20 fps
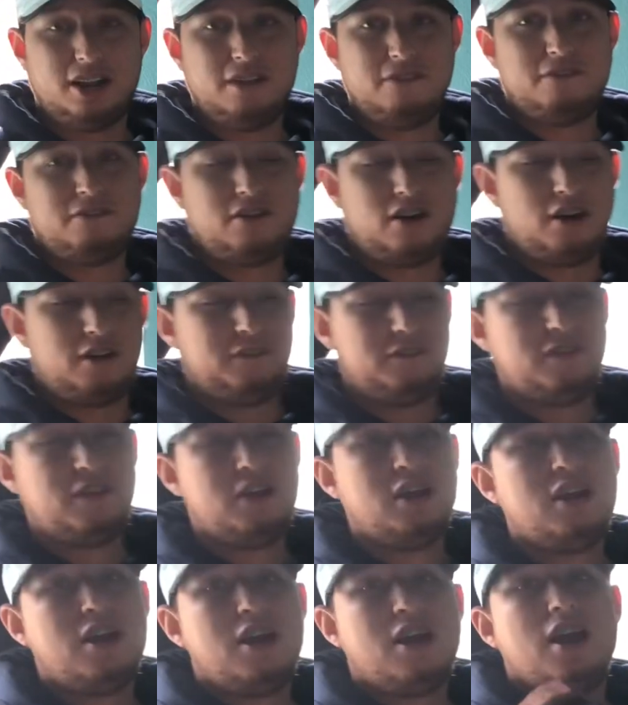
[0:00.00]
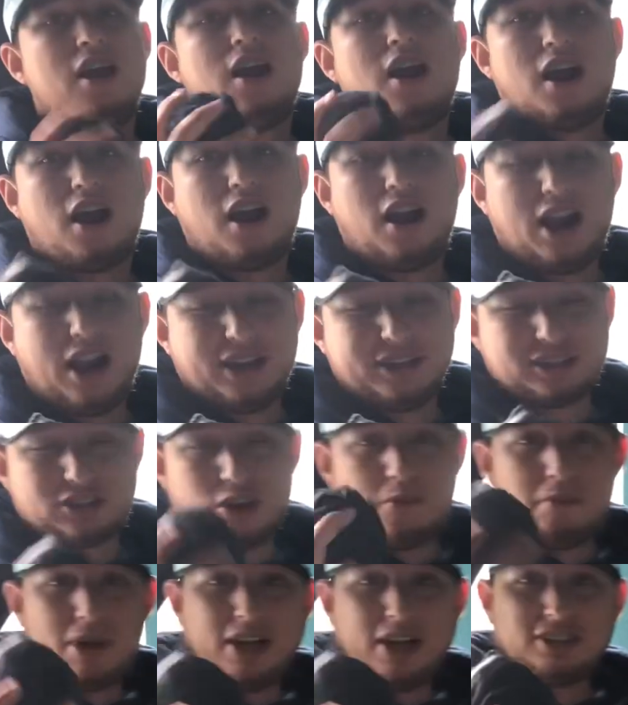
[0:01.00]
involve. Alright,
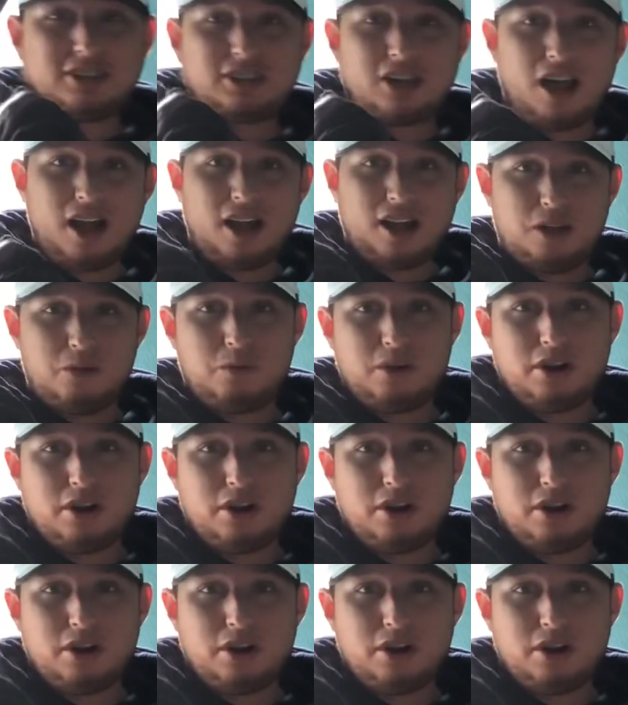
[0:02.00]
so my sock,